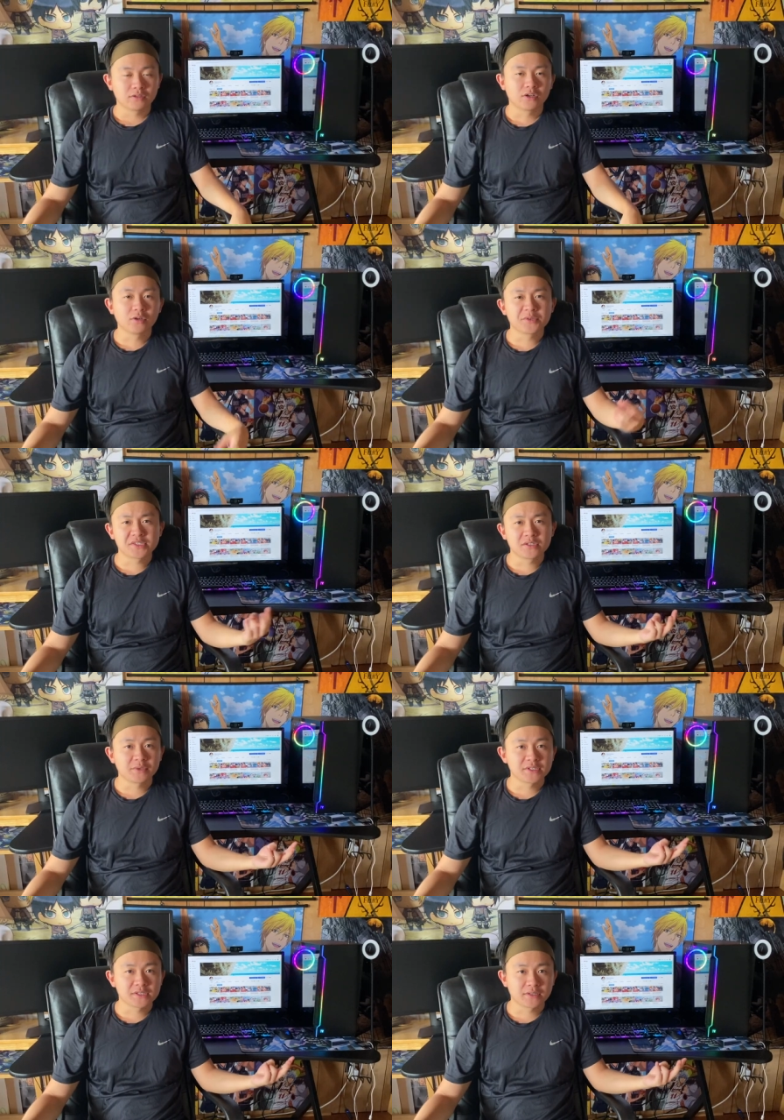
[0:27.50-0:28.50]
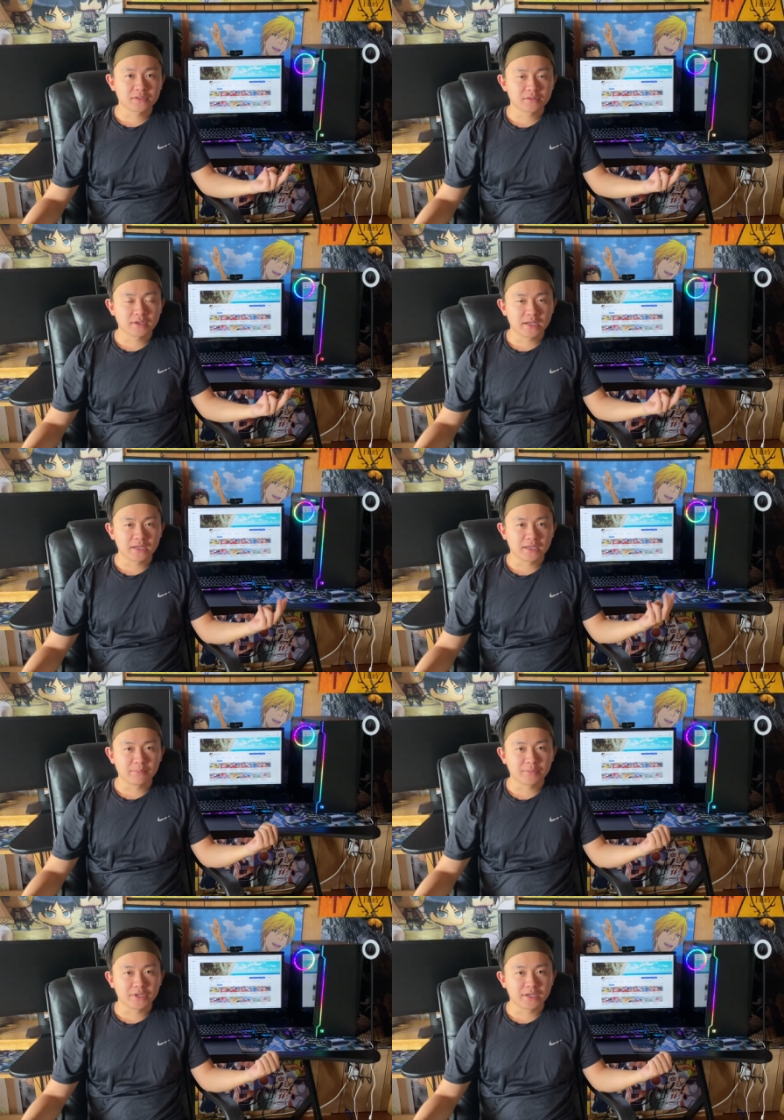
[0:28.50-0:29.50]
Almost 2 months ago, I
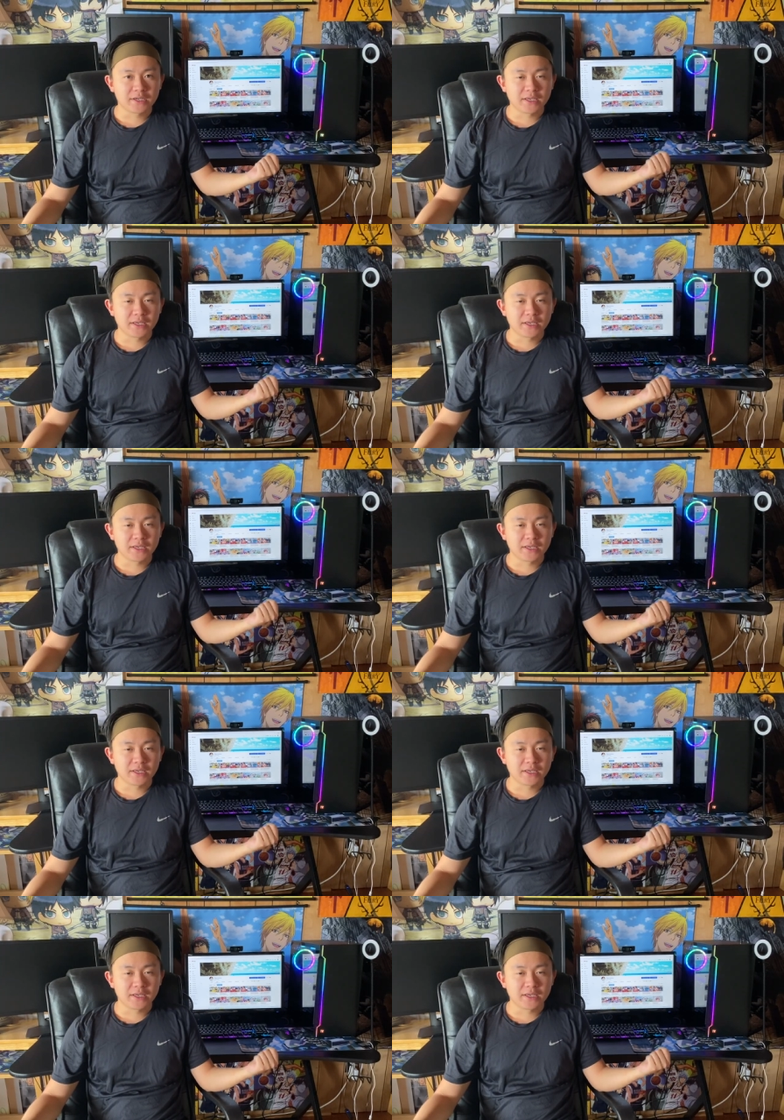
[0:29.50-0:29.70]
bought